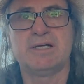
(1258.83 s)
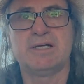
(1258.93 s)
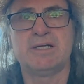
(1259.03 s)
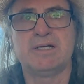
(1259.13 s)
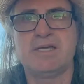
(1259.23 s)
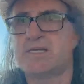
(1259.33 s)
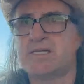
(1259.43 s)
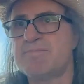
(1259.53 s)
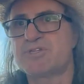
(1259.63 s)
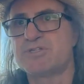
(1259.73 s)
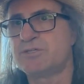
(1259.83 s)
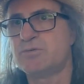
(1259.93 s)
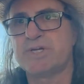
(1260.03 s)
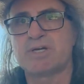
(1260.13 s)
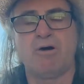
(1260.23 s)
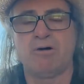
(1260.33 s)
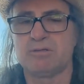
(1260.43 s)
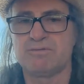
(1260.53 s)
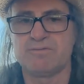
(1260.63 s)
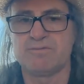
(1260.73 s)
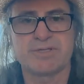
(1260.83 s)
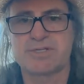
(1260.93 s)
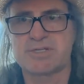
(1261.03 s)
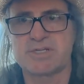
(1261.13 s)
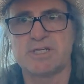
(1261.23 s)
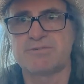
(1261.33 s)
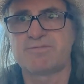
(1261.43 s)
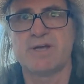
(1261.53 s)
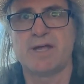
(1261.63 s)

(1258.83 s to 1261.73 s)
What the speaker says: he keeps doing all of this stuff